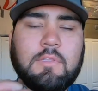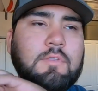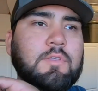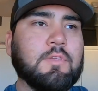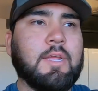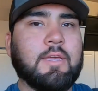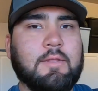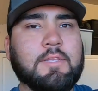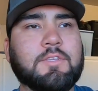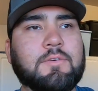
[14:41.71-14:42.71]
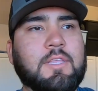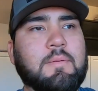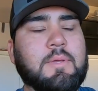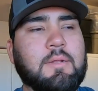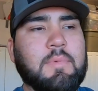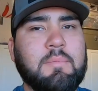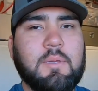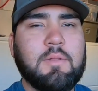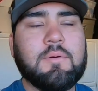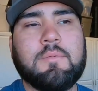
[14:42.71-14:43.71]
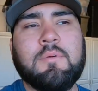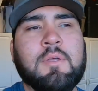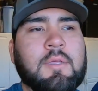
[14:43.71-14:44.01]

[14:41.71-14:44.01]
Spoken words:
so that I can answer them. And maybe, you know,